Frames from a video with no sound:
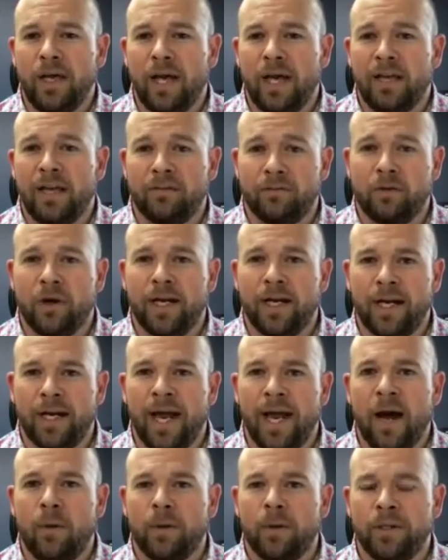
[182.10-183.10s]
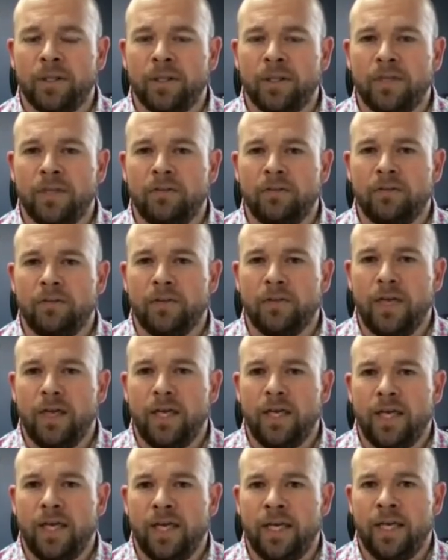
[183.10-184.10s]
as of right now at least,
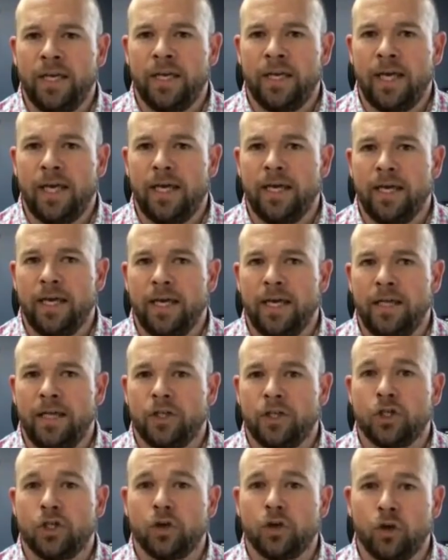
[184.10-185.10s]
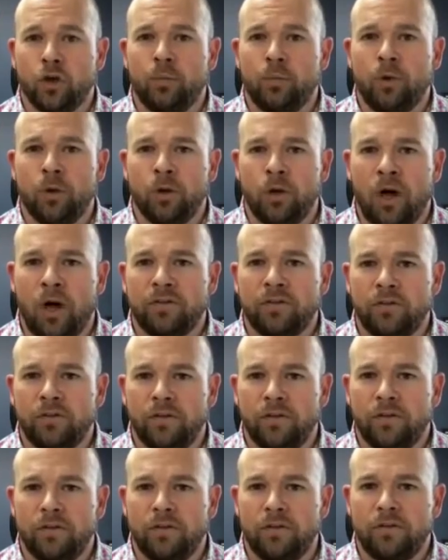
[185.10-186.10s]
in insurable
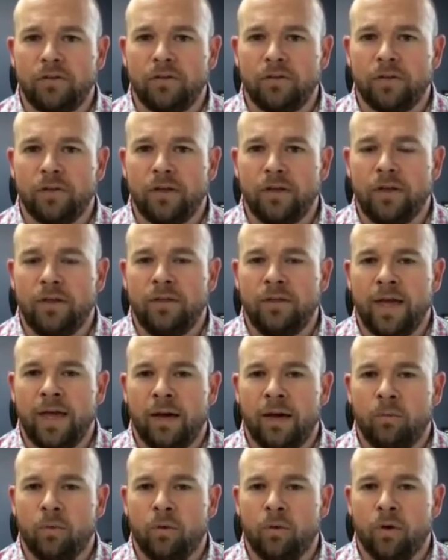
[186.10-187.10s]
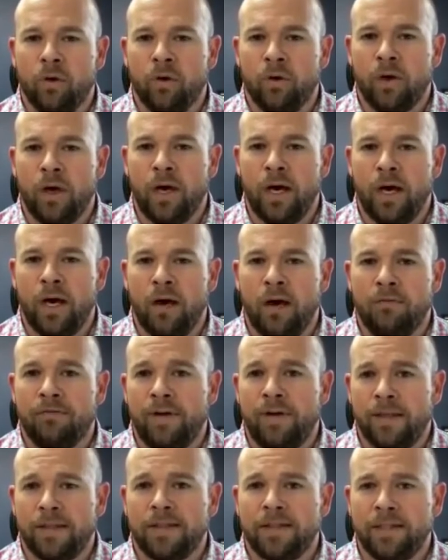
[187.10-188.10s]
losses that were
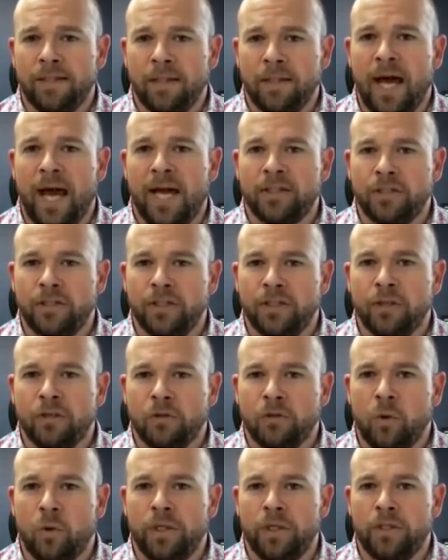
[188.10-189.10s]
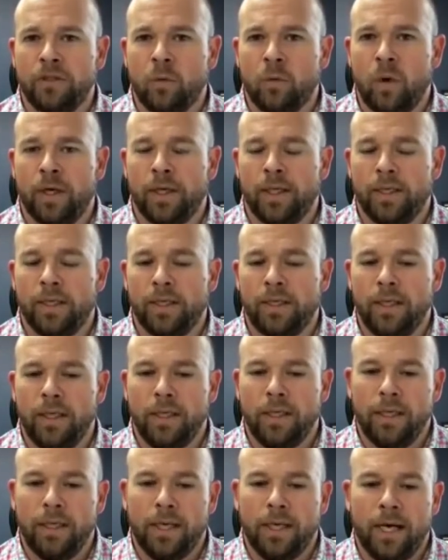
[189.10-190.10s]
affected last year in 2020.
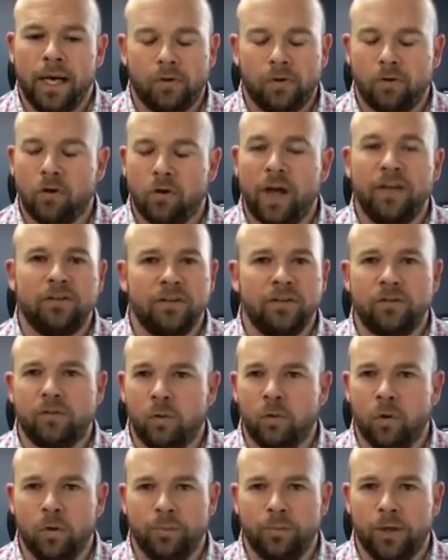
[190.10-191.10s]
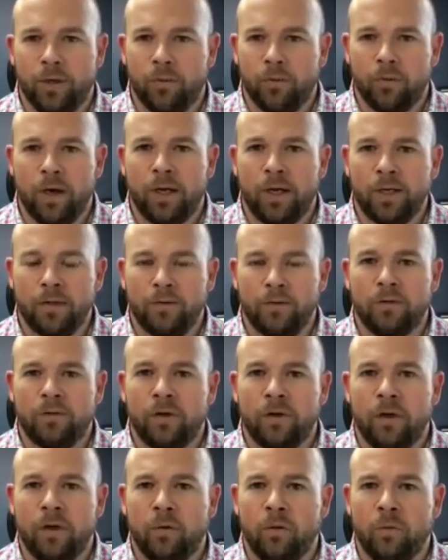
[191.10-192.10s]
Crazy storm year, right?
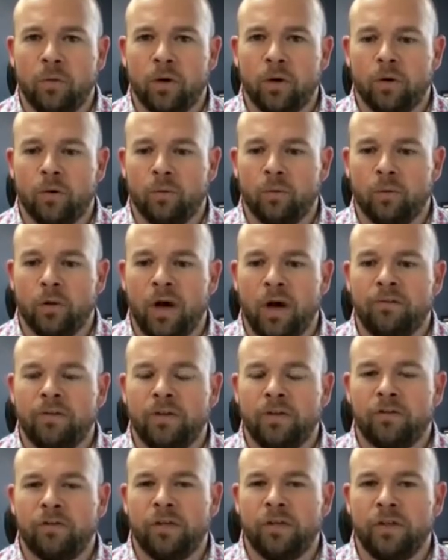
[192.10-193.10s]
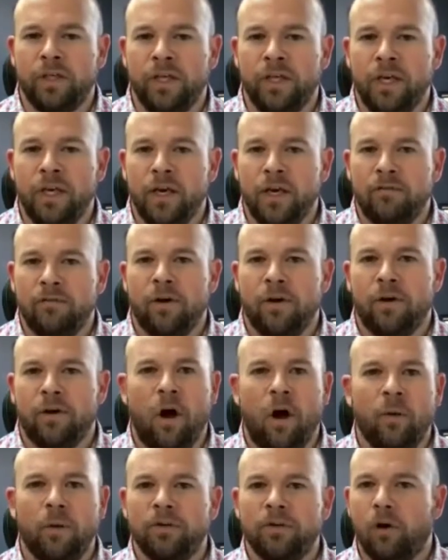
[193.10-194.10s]
So we're obviously, they're
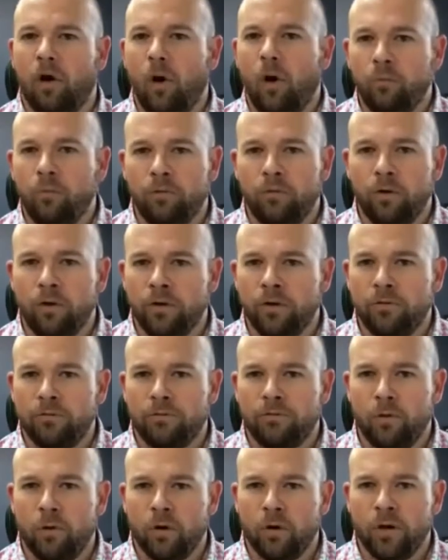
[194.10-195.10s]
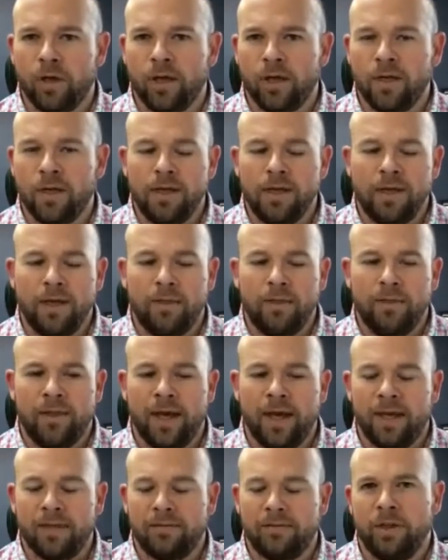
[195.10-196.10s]
always hopeful in Florida
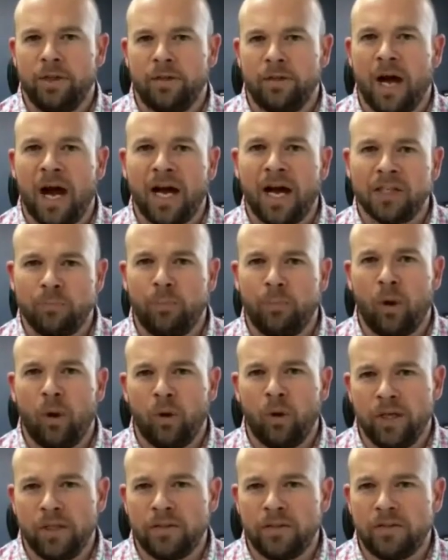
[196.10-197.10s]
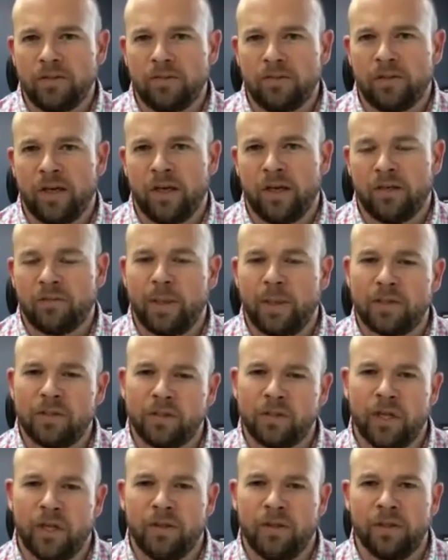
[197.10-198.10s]
that we dodge bullets,
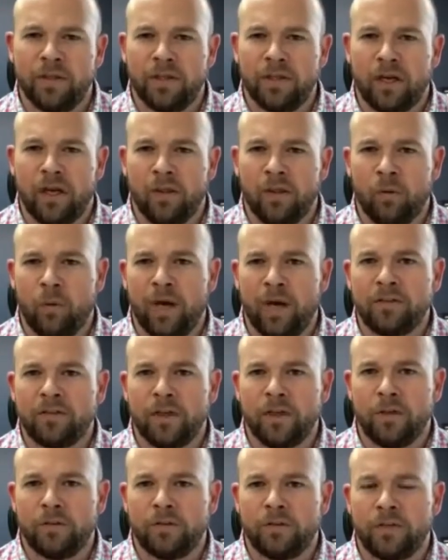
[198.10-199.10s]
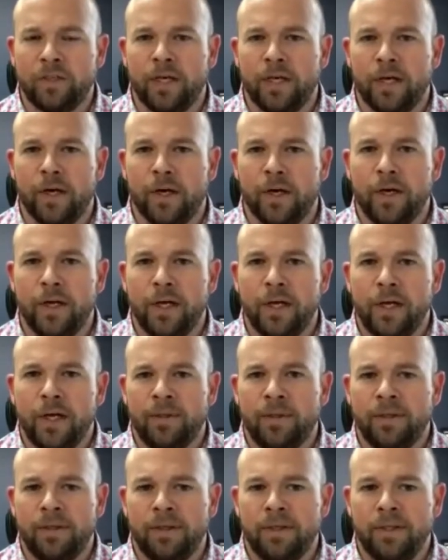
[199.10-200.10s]
especially on the West Coast here
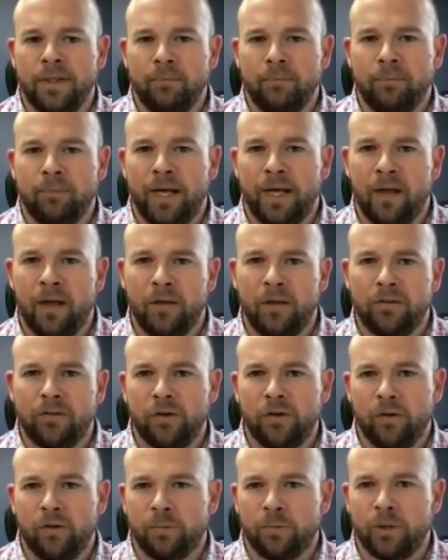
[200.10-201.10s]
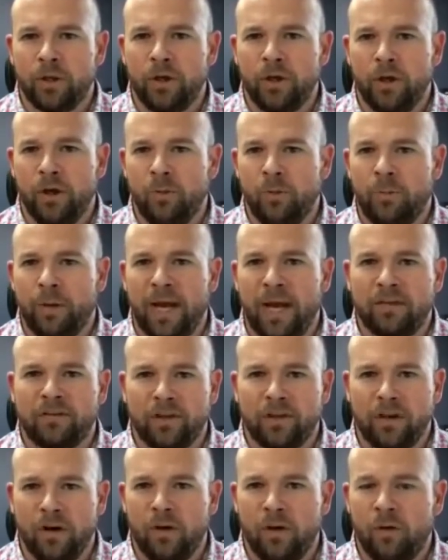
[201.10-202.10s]
in Pinellas, Hillsborough,
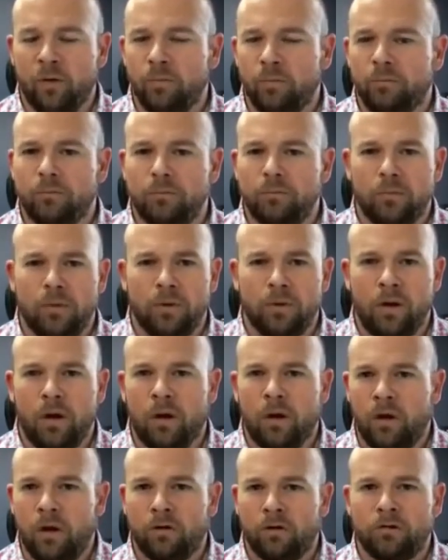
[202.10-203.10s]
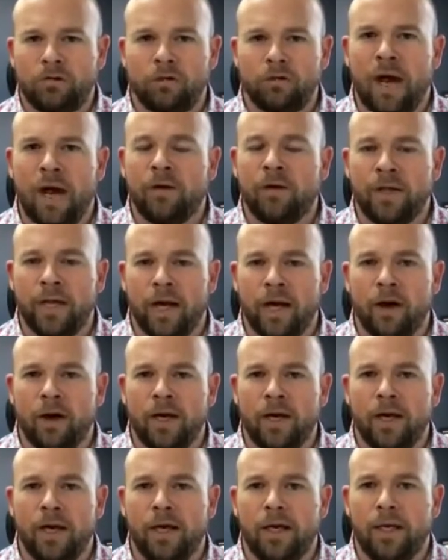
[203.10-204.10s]
Pasco, our surrounding
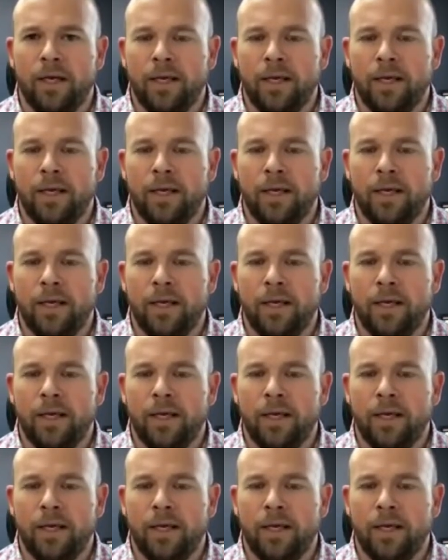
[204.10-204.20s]
area.